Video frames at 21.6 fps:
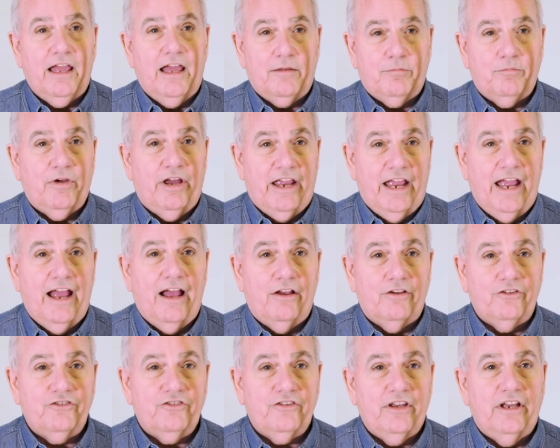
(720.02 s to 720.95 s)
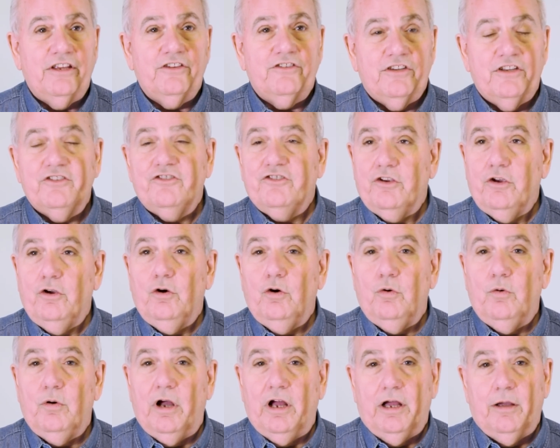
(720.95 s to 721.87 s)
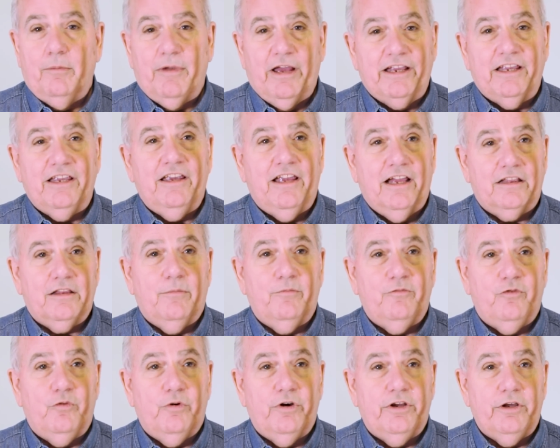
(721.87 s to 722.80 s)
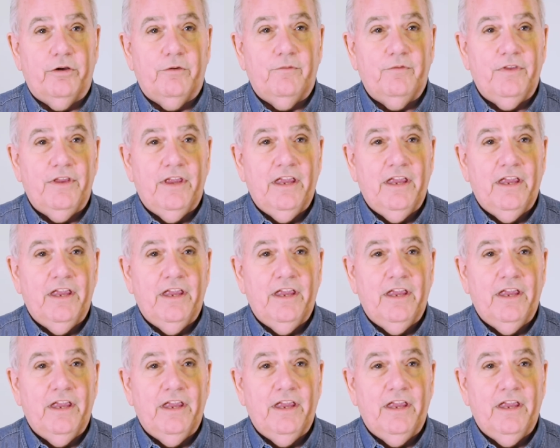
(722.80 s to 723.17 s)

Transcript: at my house. I said, so I can get them for you.